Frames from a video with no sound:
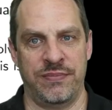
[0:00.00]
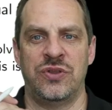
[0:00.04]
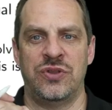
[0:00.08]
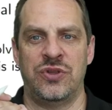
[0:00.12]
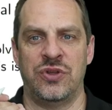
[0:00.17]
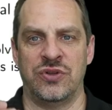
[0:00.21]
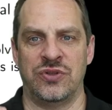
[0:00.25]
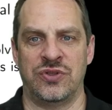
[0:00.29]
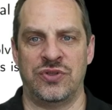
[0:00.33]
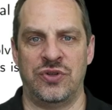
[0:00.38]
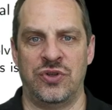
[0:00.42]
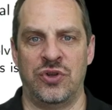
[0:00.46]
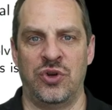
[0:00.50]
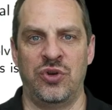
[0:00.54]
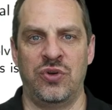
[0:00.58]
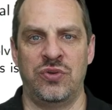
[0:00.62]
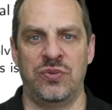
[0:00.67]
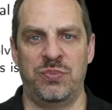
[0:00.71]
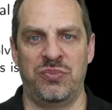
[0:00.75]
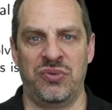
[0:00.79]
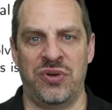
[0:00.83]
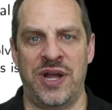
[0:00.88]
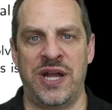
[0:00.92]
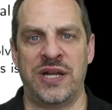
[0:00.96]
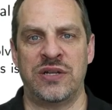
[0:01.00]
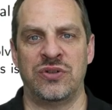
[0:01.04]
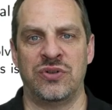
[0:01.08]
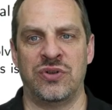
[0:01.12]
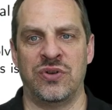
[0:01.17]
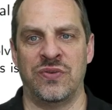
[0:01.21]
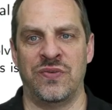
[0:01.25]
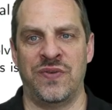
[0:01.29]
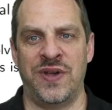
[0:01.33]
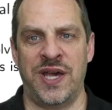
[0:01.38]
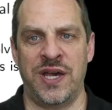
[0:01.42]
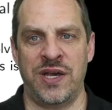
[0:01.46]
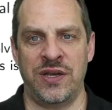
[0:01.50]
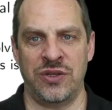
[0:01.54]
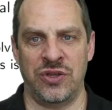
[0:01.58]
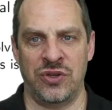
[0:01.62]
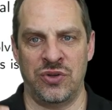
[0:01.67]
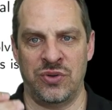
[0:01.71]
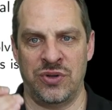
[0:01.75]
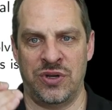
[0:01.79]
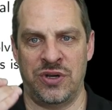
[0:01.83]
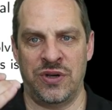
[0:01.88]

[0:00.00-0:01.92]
There's no practical value